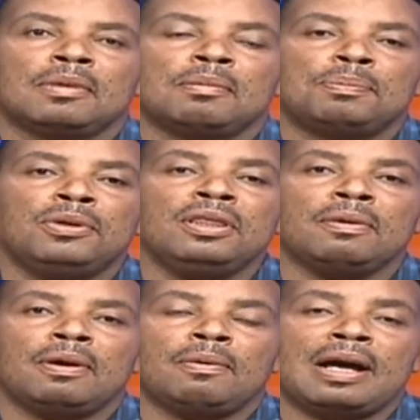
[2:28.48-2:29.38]
both
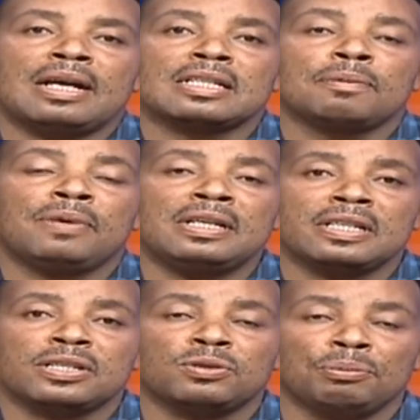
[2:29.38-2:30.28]
were
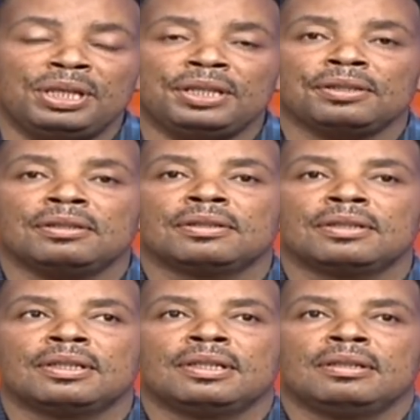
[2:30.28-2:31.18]
surprises to me
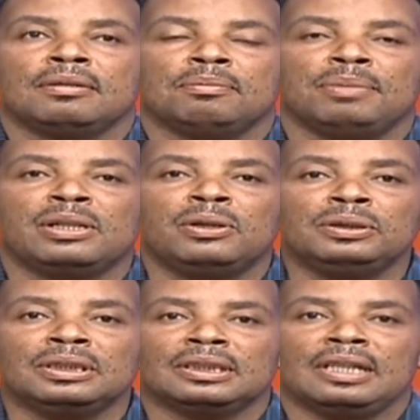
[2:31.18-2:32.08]

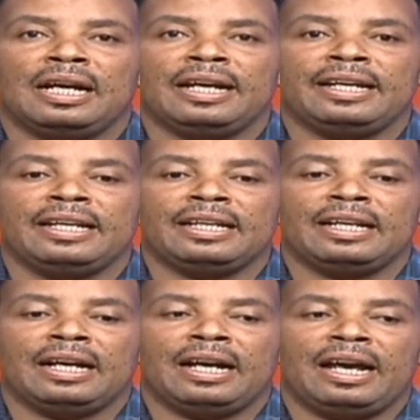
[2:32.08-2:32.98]
because I,
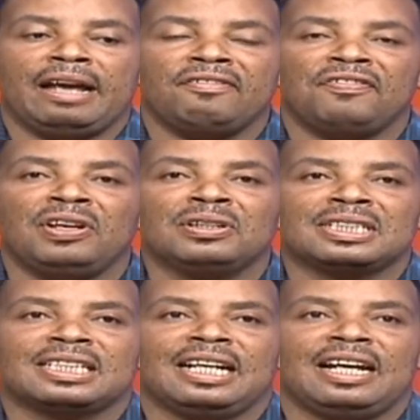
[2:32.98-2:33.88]
I felt,
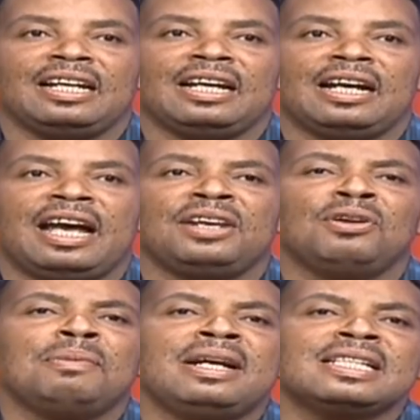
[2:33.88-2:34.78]
I, I
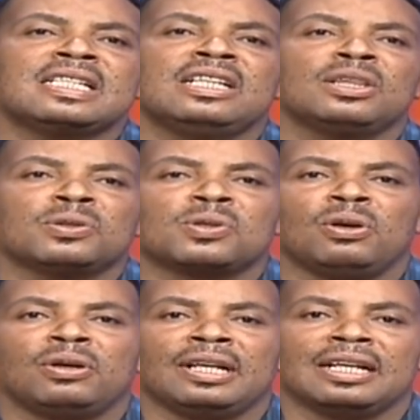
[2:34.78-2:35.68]
normally see those
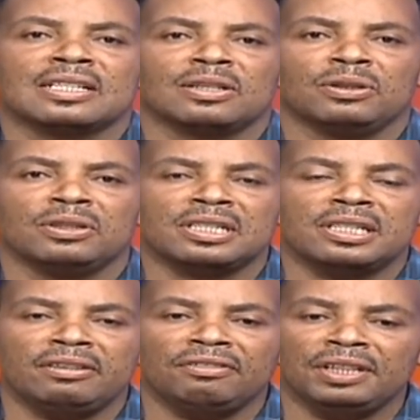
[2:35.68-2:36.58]
honors on
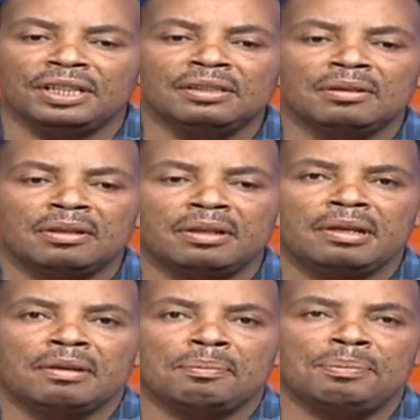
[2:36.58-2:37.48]
T V
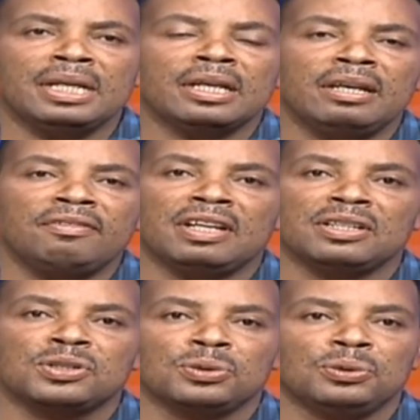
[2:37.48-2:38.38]
being given
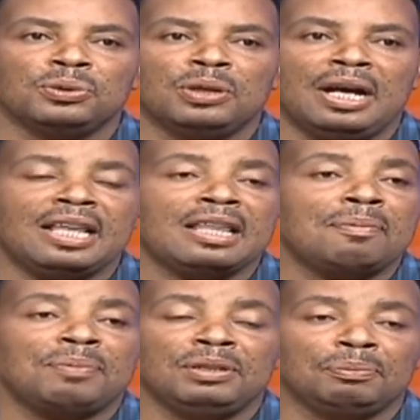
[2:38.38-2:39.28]
to other
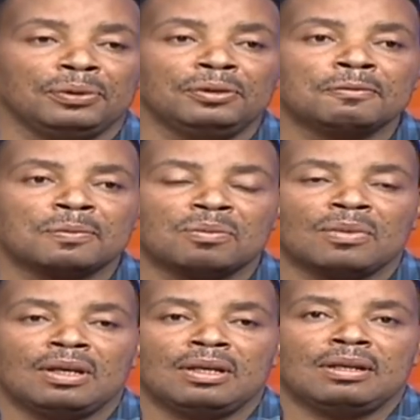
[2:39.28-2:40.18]
people,
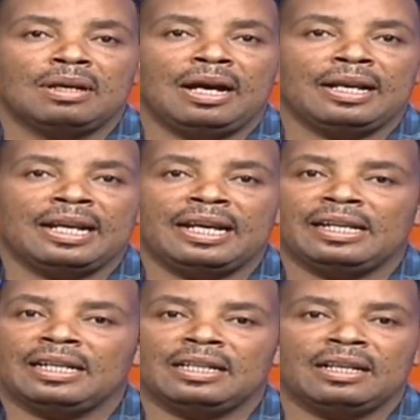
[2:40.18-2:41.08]
and I
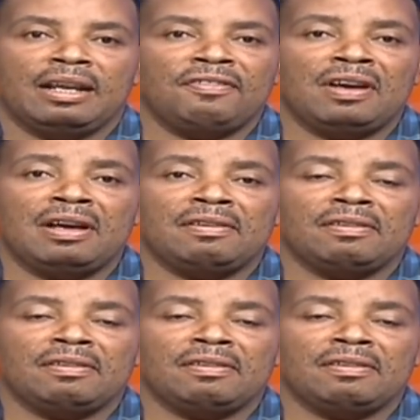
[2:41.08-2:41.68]
never